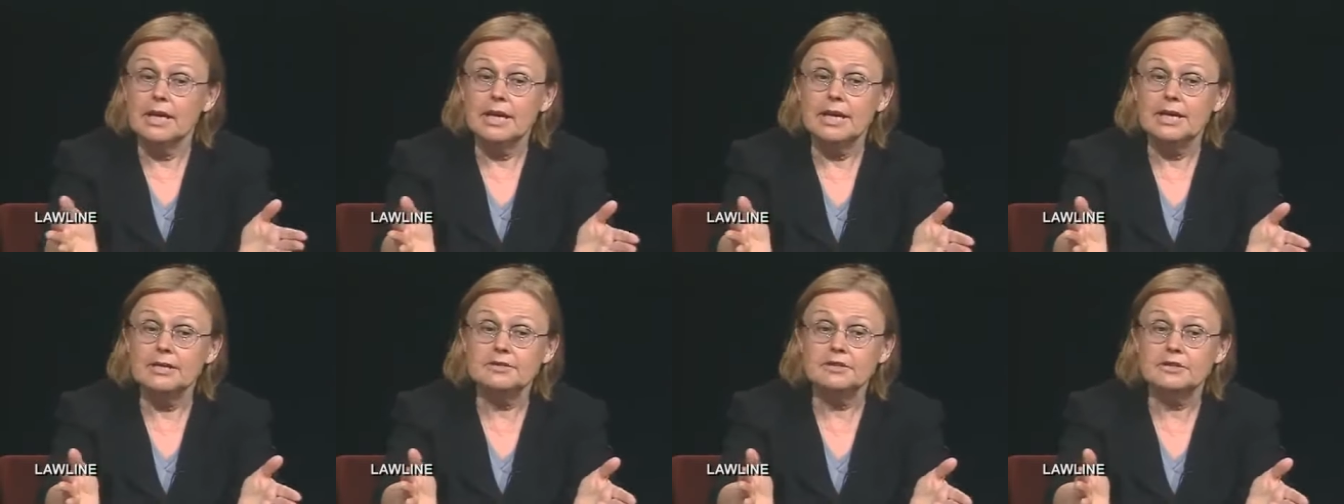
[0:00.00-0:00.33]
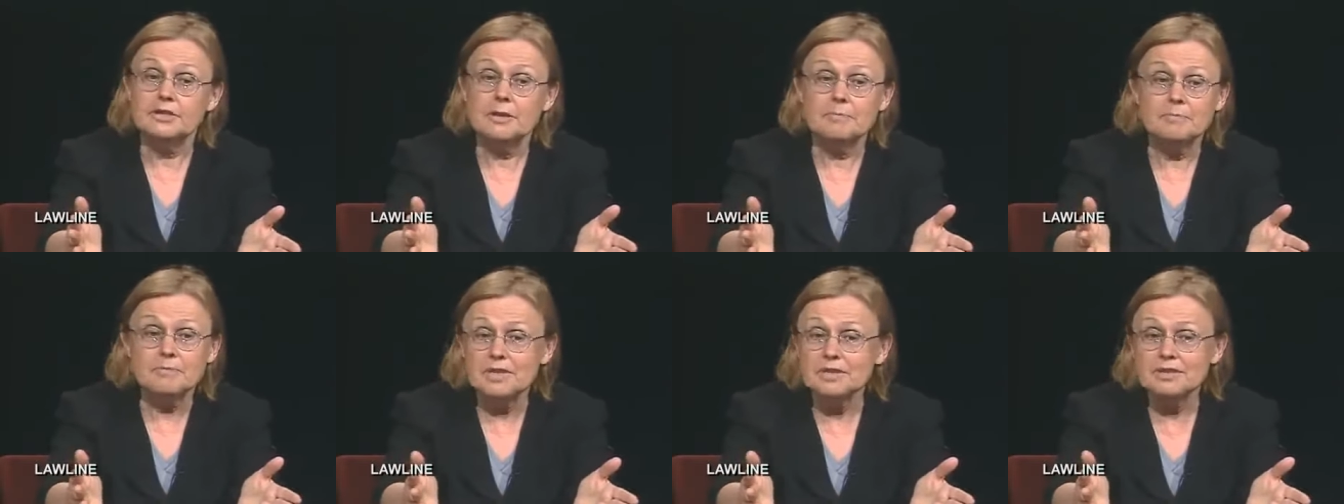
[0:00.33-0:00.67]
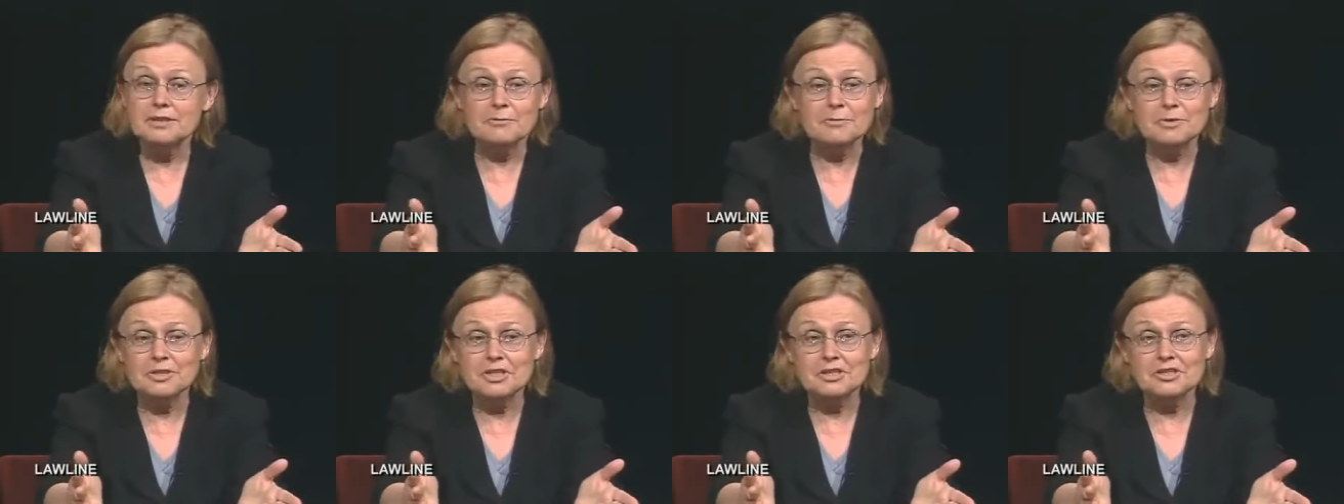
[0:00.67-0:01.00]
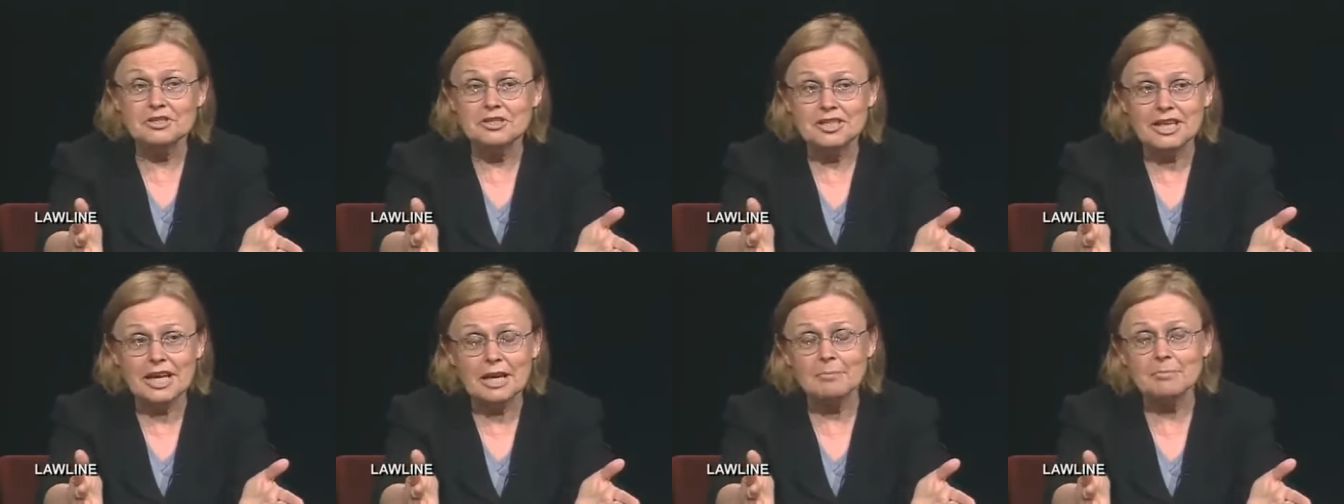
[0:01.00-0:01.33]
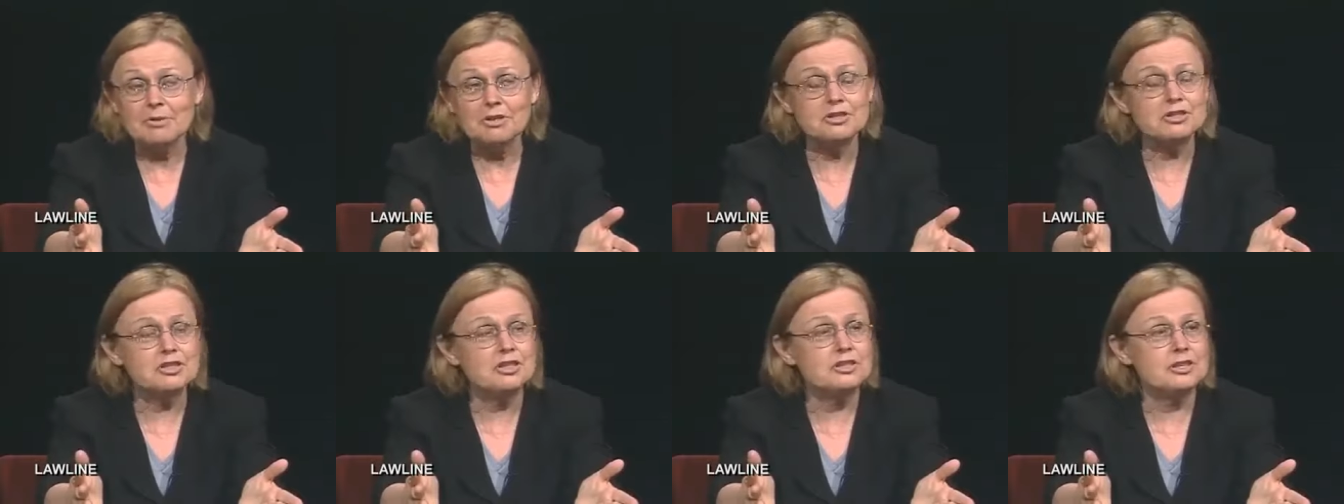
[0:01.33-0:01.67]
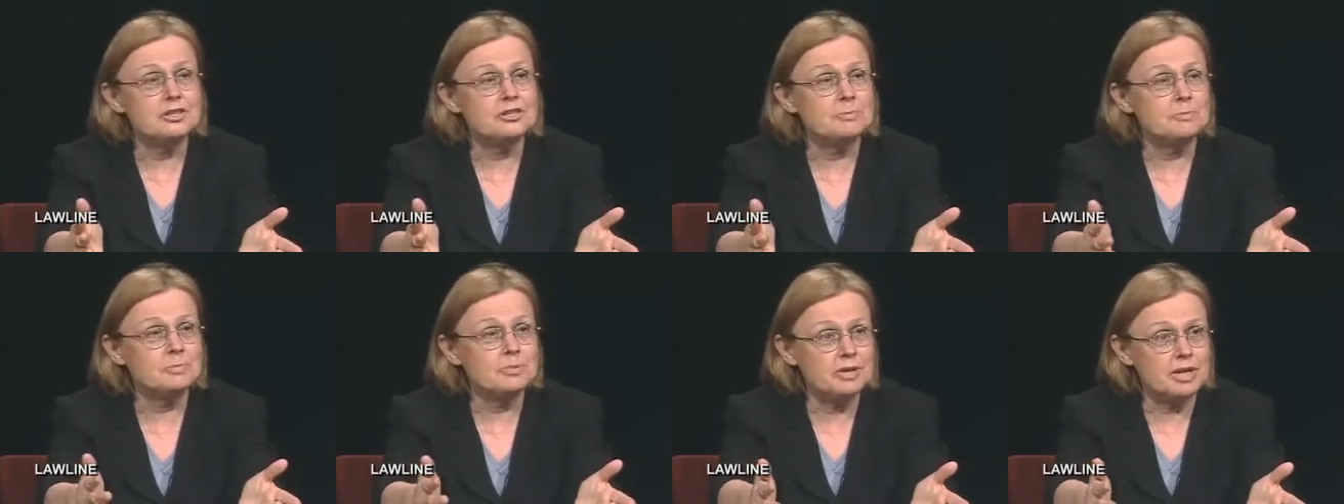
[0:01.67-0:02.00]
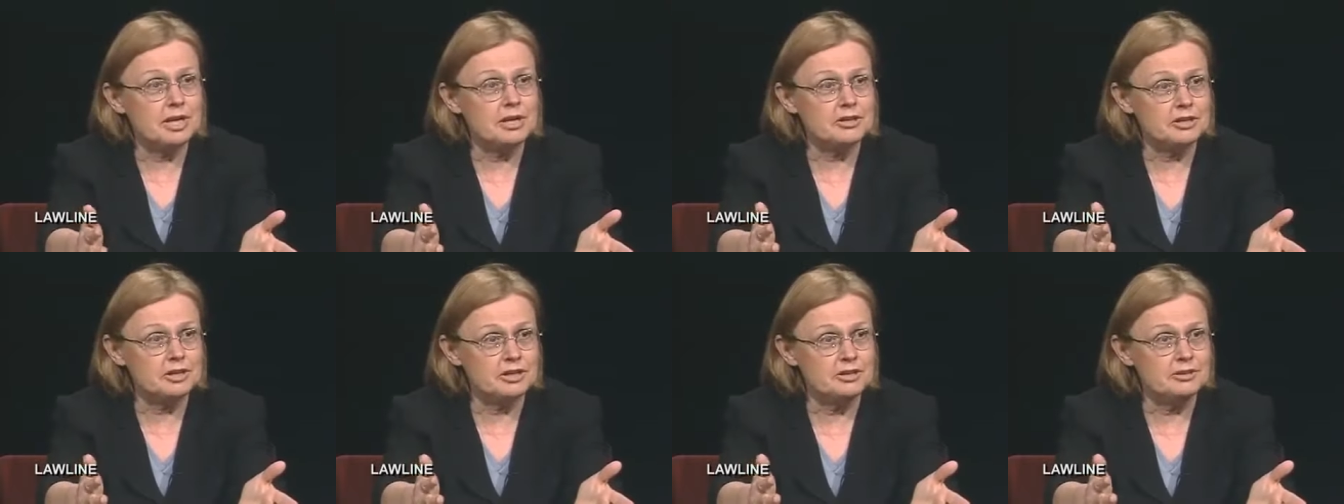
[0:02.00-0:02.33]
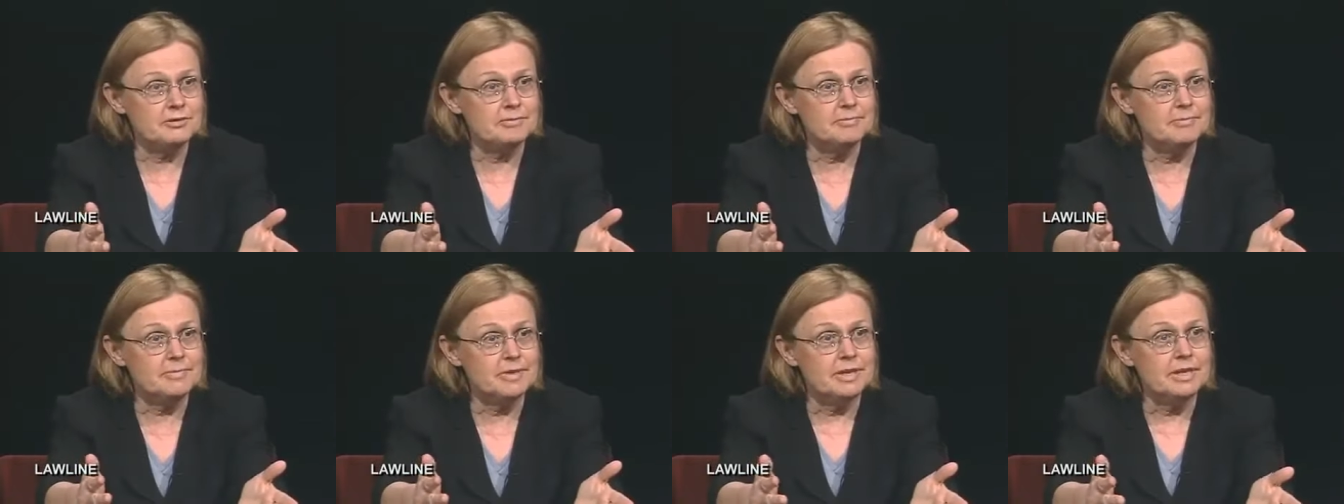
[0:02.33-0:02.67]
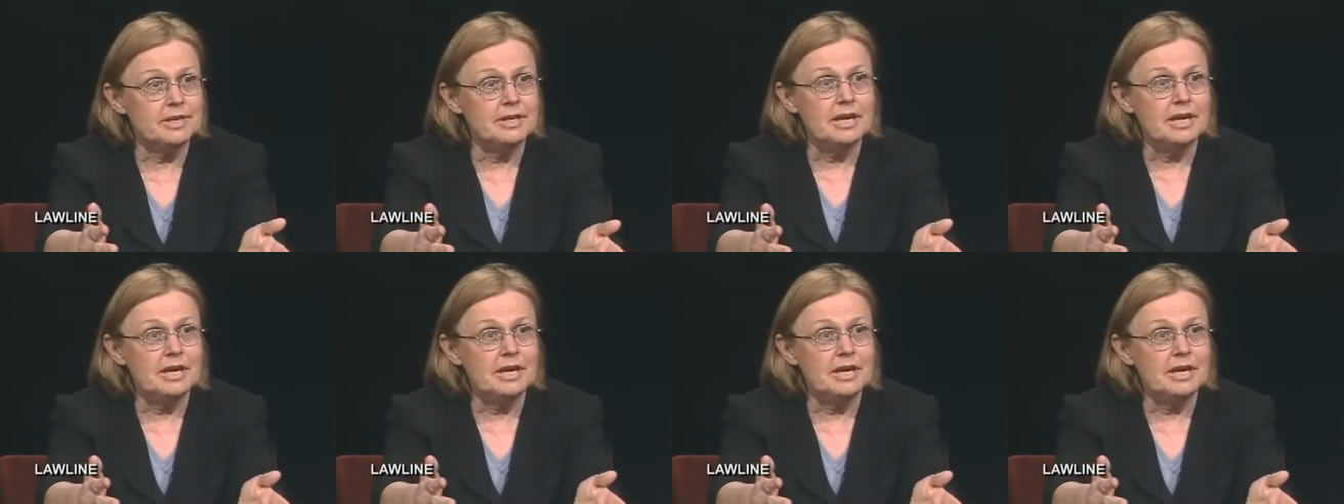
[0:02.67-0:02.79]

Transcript: It's something that was established in the Depression